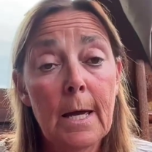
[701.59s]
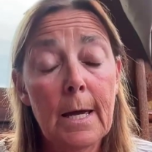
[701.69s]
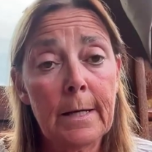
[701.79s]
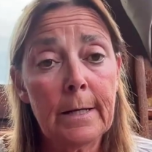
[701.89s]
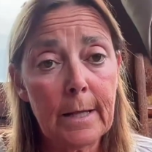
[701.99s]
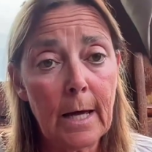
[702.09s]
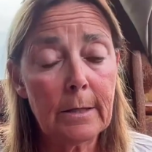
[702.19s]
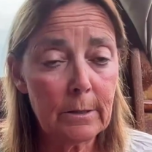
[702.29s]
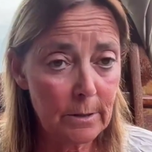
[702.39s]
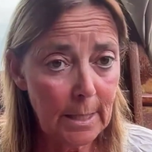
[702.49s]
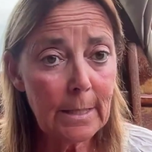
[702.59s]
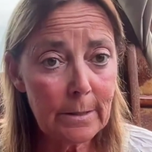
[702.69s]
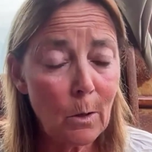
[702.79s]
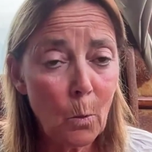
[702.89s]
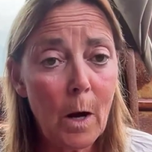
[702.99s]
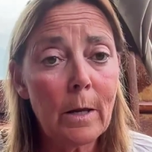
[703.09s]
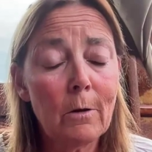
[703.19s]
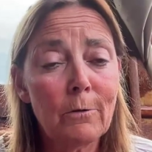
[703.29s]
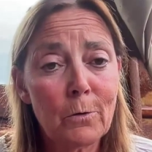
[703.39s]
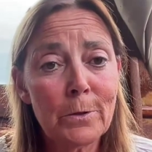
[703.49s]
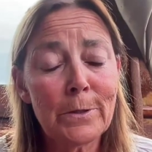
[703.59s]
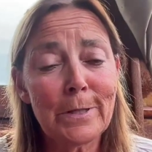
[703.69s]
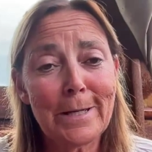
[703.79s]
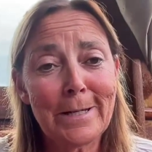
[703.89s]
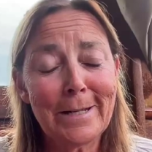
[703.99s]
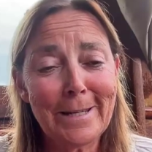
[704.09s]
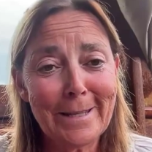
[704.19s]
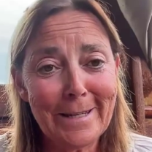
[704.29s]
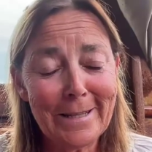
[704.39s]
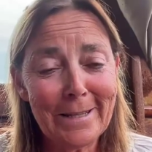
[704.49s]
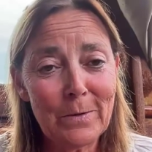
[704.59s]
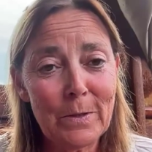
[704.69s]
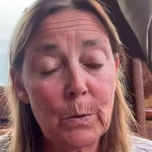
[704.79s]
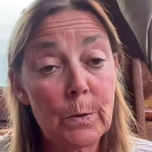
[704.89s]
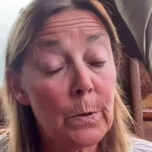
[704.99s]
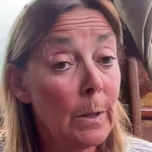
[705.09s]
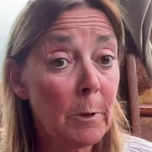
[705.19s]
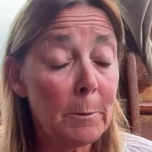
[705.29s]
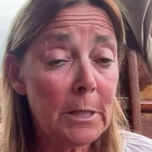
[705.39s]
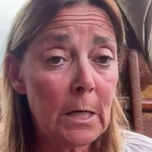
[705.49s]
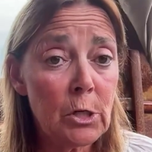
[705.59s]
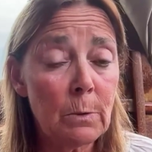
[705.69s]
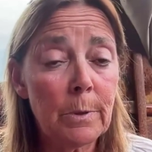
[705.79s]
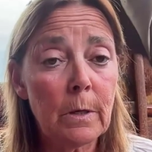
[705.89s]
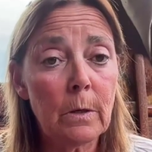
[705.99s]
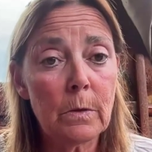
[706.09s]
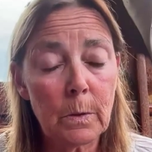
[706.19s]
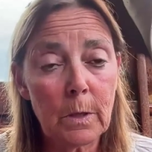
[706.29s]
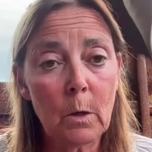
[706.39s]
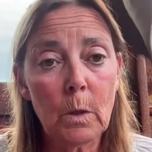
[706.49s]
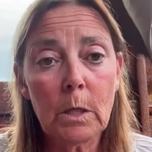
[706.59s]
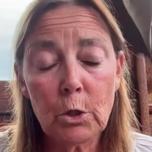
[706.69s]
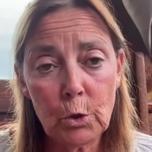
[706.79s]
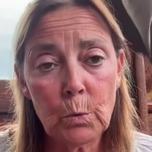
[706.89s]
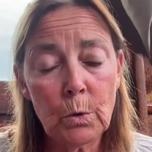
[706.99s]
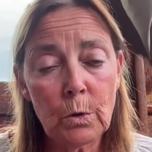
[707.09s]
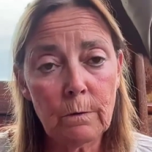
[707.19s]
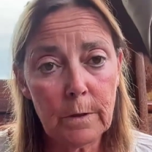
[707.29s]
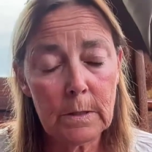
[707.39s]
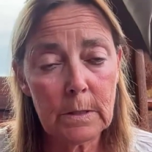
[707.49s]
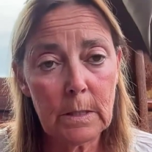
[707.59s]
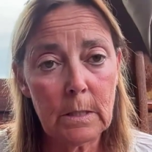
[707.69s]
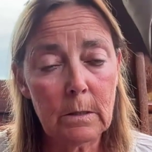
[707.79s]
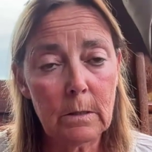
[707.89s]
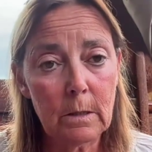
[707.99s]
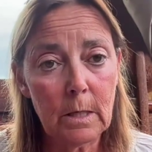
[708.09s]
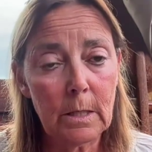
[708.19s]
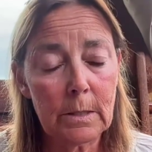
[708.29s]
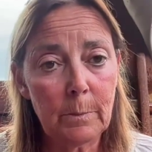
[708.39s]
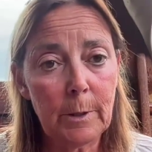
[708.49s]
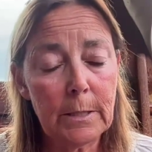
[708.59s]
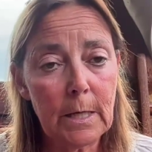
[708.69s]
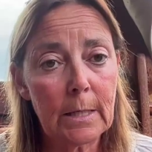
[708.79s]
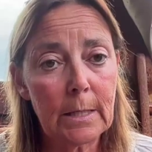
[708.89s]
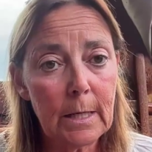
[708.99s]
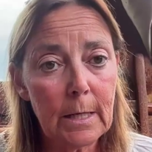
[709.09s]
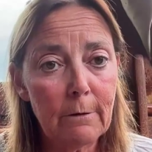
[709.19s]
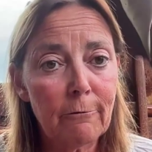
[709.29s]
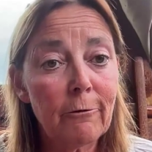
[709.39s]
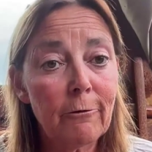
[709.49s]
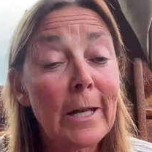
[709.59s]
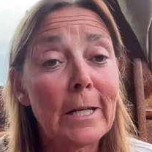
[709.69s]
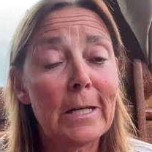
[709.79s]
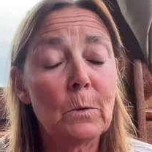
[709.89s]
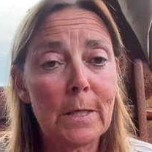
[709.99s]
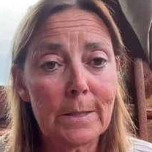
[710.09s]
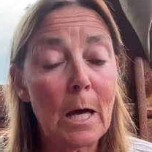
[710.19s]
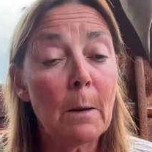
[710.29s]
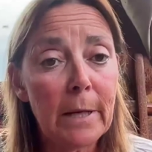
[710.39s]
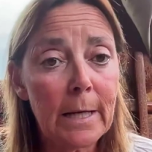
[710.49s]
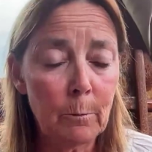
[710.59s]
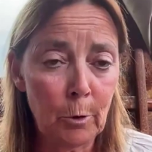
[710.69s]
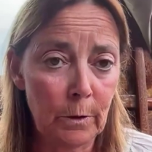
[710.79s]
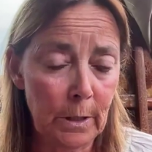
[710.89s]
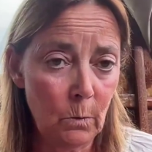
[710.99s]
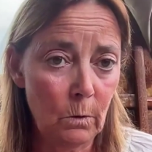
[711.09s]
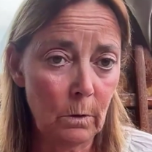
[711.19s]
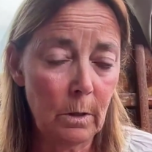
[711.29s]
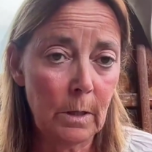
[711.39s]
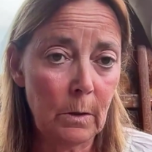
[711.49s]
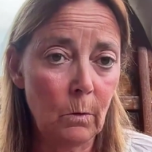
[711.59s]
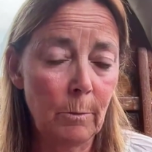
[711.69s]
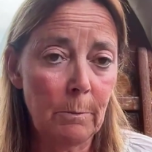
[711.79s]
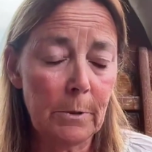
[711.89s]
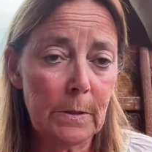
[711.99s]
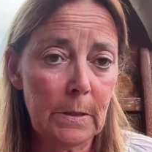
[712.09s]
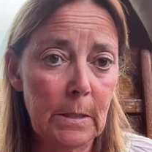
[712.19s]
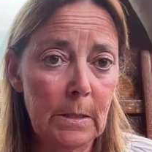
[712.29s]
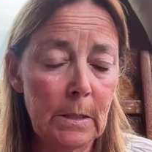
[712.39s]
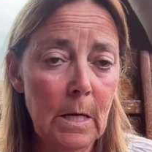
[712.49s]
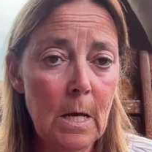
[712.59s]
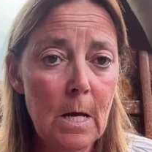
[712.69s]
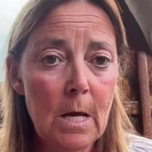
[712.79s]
And that takes a while, of course, and then there is also an implementation period. So now in June of this year, the Accessibility Act finally is applicable in all member states.